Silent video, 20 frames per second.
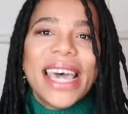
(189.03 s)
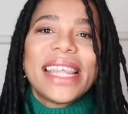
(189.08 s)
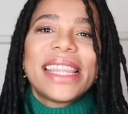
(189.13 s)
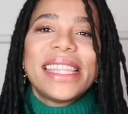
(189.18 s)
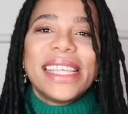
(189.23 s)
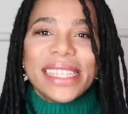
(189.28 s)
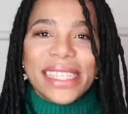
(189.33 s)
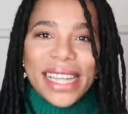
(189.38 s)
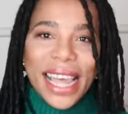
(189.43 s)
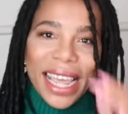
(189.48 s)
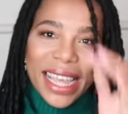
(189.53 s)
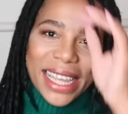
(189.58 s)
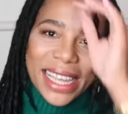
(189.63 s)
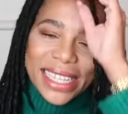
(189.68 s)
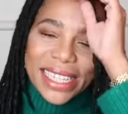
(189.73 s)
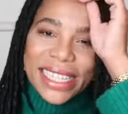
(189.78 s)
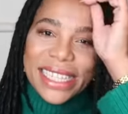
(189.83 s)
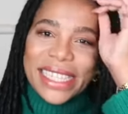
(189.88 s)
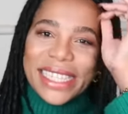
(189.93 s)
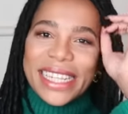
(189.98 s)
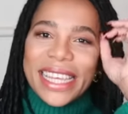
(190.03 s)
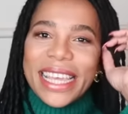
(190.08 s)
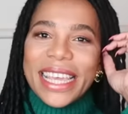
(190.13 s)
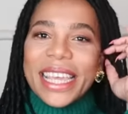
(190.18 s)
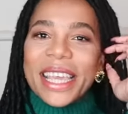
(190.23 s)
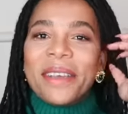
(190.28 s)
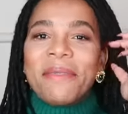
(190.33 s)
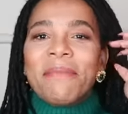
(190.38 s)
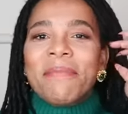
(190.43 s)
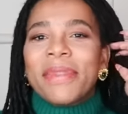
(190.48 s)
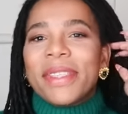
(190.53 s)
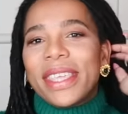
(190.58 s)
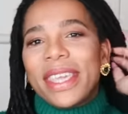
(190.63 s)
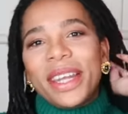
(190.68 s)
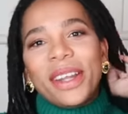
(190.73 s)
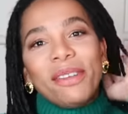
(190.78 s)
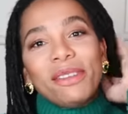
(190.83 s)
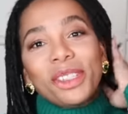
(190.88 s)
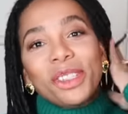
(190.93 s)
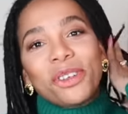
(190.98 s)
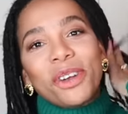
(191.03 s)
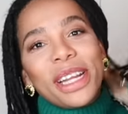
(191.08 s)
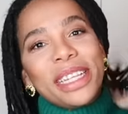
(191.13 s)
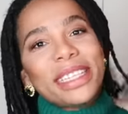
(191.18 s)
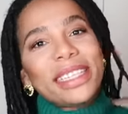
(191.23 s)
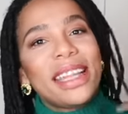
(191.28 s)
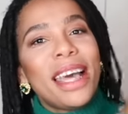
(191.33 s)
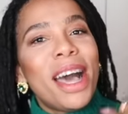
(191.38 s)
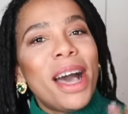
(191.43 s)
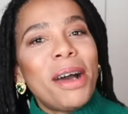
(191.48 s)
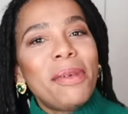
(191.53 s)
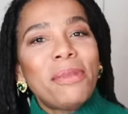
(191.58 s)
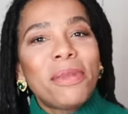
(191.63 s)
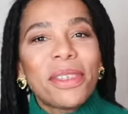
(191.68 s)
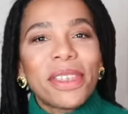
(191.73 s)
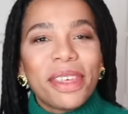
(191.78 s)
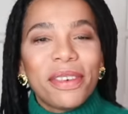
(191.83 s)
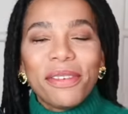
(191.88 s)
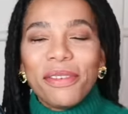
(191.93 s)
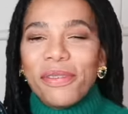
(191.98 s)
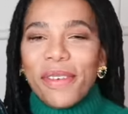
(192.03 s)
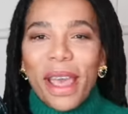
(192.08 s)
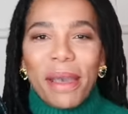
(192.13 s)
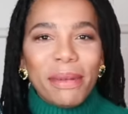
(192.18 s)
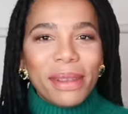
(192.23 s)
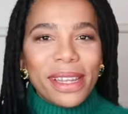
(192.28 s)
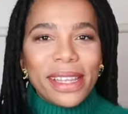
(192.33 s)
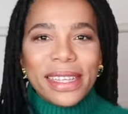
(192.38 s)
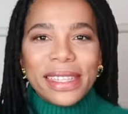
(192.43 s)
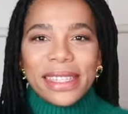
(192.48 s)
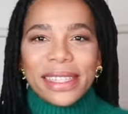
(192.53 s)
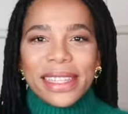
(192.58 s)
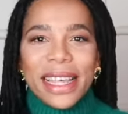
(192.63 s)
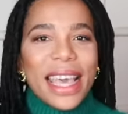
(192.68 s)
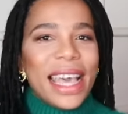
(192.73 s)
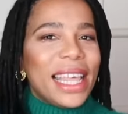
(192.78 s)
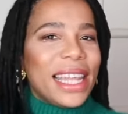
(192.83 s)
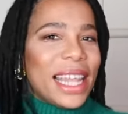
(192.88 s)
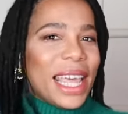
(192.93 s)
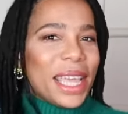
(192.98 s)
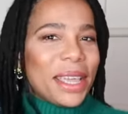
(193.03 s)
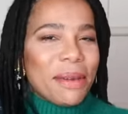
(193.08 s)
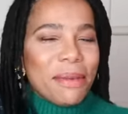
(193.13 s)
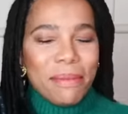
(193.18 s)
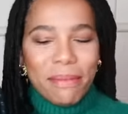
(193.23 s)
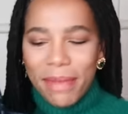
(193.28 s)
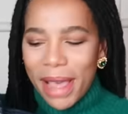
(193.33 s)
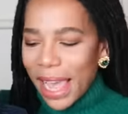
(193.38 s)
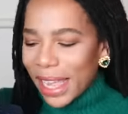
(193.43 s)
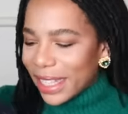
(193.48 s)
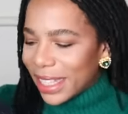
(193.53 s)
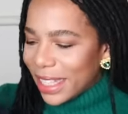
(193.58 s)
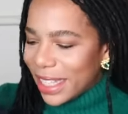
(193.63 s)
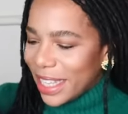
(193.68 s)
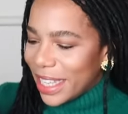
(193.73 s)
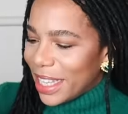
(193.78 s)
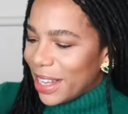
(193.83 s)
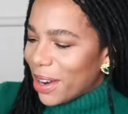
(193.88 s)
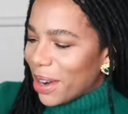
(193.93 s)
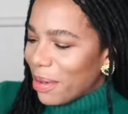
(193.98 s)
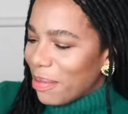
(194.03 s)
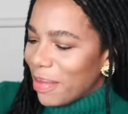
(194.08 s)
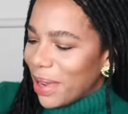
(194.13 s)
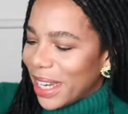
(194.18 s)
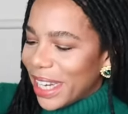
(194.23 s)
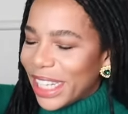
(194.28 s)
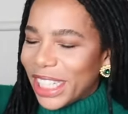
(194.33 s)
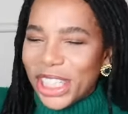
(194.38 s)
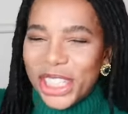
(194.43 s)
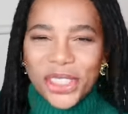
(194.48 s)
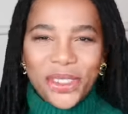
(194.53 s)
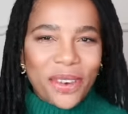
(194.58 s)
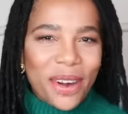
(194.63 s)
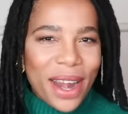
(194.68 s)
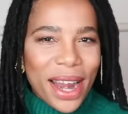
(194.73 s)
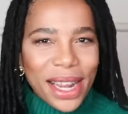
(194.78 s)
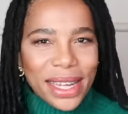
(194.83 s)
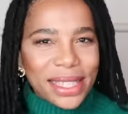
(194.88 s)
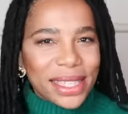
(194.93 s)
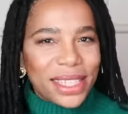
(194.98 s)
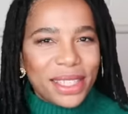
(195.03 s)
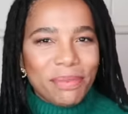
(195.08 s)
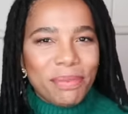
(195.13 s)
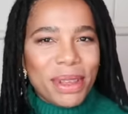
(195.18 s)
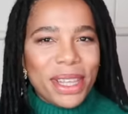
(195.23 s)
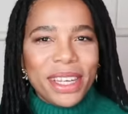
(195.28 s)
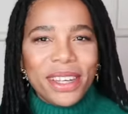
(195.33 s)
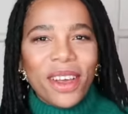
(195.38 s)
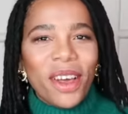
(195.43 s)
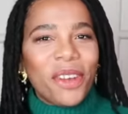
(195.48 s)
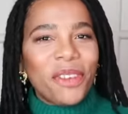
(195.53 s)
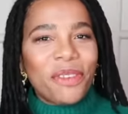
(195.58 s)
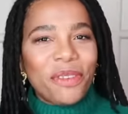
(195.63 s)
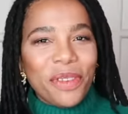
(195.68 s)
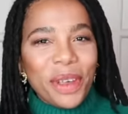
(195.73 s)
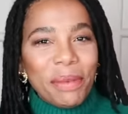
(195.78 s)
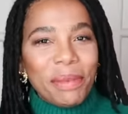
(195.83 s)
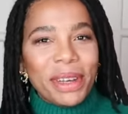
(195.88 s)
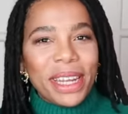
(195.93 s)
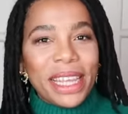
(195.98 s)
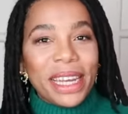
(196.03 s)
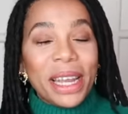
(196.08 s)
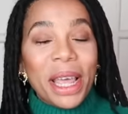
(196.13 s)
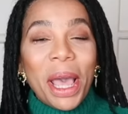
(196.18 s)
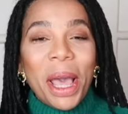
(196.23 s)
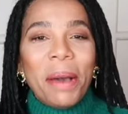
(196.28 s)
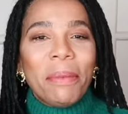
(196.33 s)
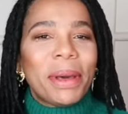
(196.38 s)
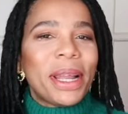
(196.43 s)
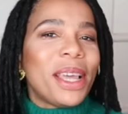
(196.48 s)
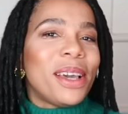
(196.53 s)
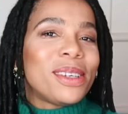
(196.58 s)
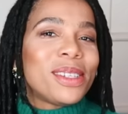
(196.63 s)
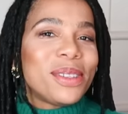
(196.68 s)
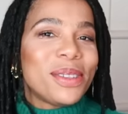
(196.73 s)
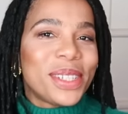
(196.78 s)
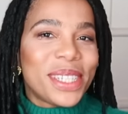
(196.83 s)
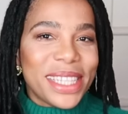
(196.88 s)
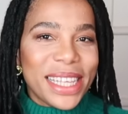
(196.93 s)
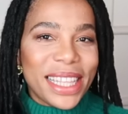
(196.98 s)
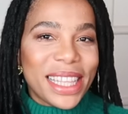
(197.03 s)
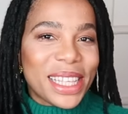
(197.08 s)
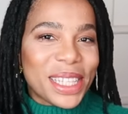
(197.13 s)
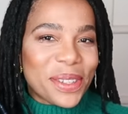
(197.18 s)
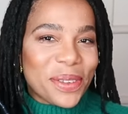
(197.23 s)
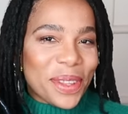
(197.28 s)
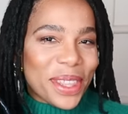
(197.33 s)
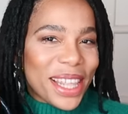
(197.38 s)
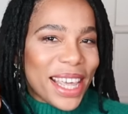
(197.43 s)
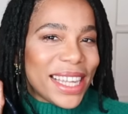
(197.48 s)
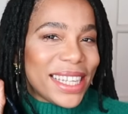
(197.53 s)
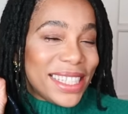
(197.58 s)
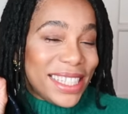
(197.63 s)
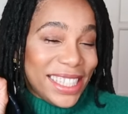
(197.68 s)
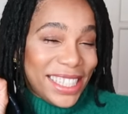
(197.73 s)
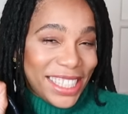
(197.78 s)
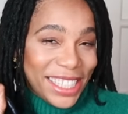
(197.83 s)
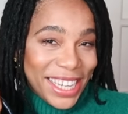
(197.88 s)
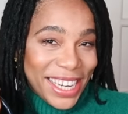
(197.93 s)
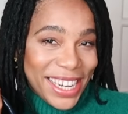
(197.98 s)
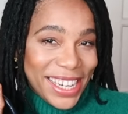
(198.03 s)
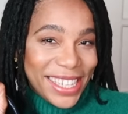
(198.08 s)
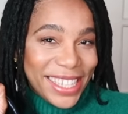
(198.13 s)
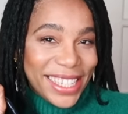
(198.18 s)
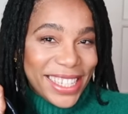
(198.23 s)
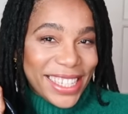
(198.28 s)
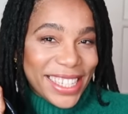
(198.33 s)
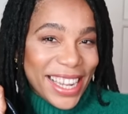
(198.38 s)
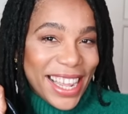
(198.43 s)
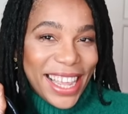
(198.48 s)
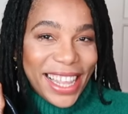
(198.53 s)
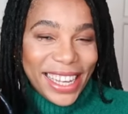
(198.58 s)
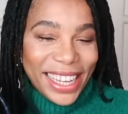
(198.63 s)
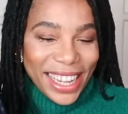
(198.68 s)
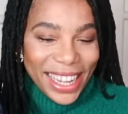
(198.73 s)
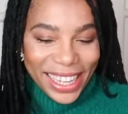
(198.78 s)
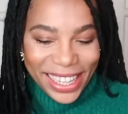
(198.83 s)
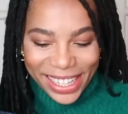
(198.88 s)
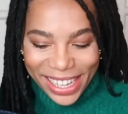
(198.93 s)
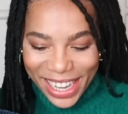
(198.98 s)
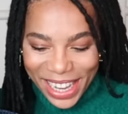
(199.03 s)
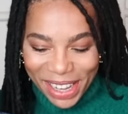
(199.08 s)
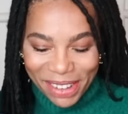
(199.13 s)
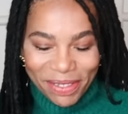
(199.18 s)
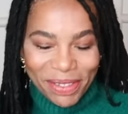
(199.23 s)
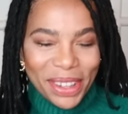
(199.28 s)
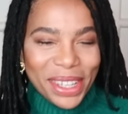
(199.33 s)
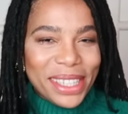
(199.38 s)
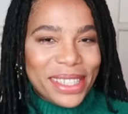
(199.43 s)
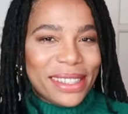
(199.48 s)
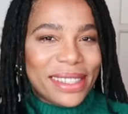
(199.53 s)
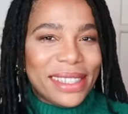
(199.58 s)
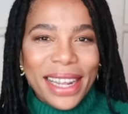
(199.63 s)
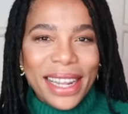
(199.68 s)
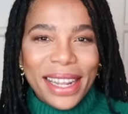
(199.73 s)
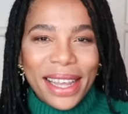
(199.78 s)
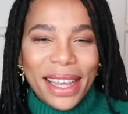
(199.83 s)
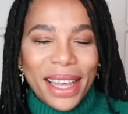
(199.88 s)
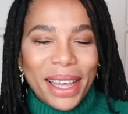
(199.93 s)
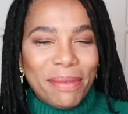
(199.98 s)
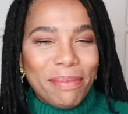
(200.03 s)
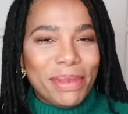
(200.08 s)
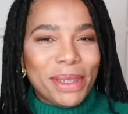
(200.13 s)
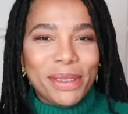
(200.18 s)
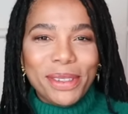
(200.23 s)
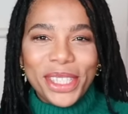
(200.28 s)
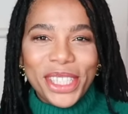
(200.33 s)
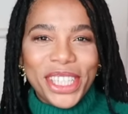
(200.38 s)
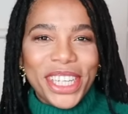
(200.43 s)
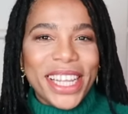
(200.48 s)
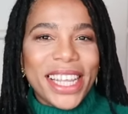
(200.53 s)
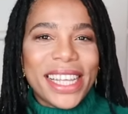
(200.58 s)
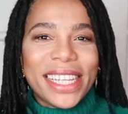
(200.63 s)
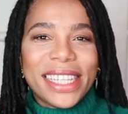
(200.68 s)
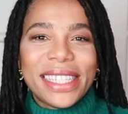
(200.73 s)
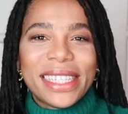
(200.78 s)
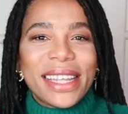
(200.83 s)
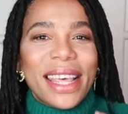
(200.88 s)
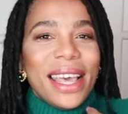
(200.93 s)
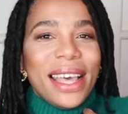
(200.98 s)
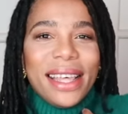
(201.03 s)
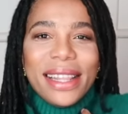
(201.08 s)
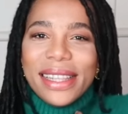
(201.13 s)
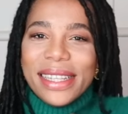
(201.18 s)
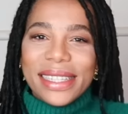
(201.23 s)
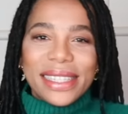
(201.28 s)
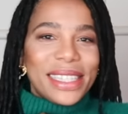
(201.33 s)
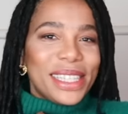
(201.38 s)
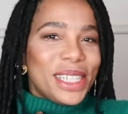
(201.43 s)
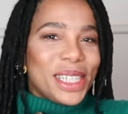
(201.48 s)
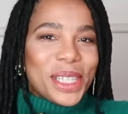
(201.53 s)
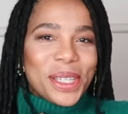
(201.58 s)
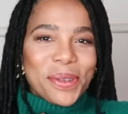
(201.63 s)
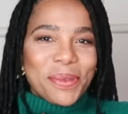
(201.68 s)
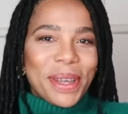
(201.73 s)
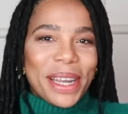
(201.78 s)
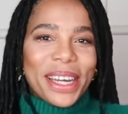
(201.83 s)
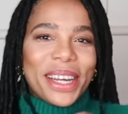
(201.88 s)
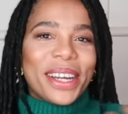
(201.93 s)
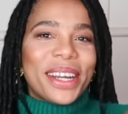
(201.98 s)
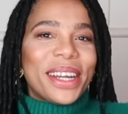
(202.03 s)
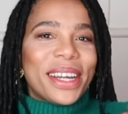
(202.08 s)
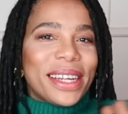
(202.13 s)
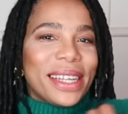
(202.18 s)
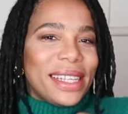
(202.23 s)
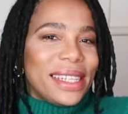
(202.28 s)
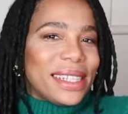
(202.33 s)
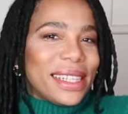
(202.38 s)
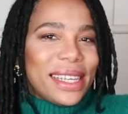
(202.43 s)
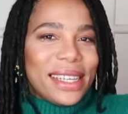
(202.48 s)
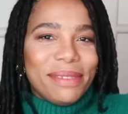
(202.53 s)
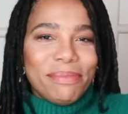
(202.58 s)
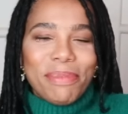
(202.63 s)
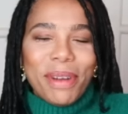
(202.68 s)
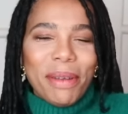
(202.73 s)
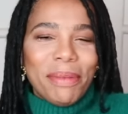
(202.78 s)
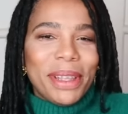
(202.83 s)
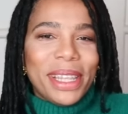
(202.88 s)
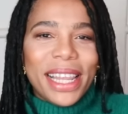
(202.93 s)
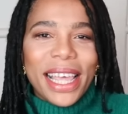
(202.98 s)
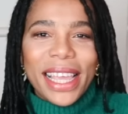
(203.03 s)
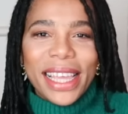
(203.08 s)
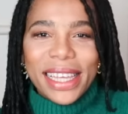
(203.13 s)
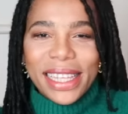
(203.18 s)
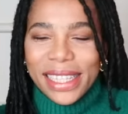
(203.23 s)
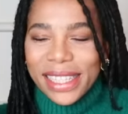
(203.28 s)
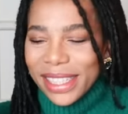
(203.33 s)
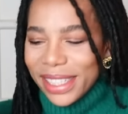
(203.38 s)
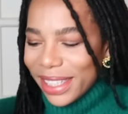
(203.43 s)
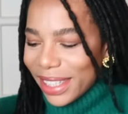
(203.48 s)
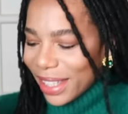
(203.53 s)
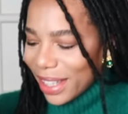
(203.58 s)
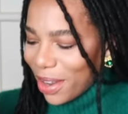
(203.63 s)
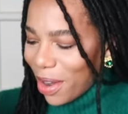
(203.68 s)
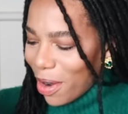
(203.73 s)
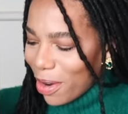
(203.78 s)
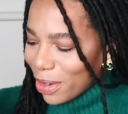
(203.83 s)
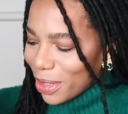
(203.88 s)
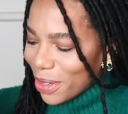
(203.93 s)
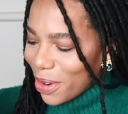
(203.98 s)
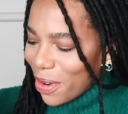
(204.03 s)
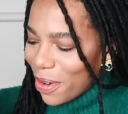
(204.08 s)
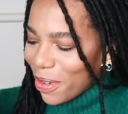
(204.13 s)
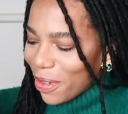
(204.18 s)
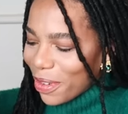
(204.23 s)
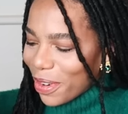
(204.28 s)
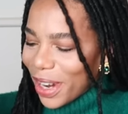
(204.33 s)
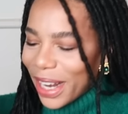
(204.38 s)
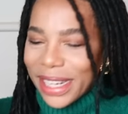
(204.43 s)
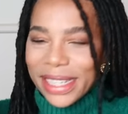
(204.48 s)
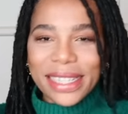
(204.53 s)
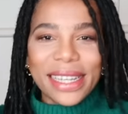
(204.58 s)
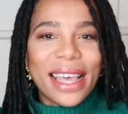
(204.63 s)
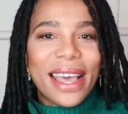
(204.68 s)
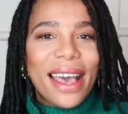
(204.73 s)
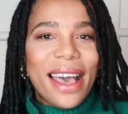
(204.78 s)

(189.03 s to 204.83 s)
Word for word: This I can see, you know, dressed up with a fabulous like maxi or midi dress being all feminine. But I also see this with like jeans, like um, um blue jeans, this little sweater, uh, probably like a little coat over it.